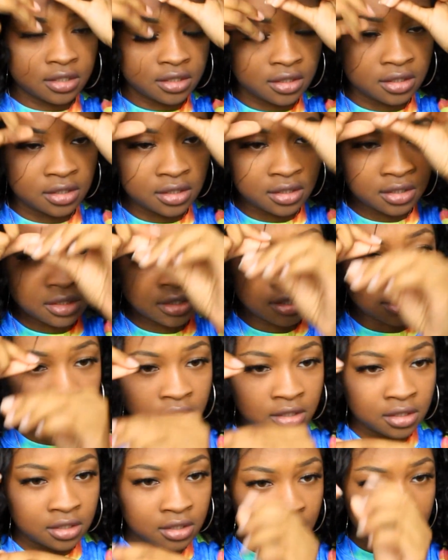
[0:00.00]

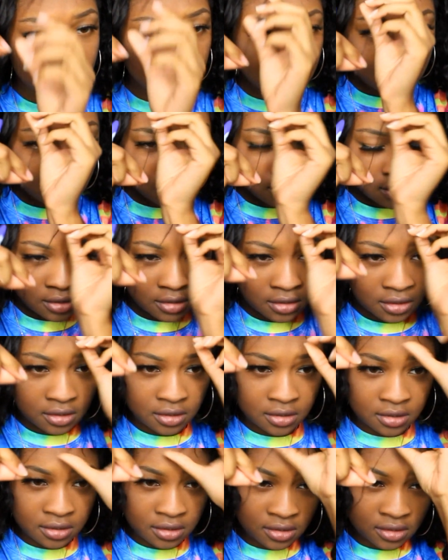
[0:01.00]

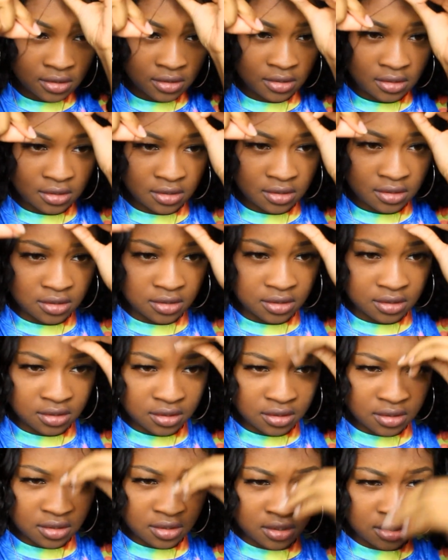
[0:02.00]
[no speech]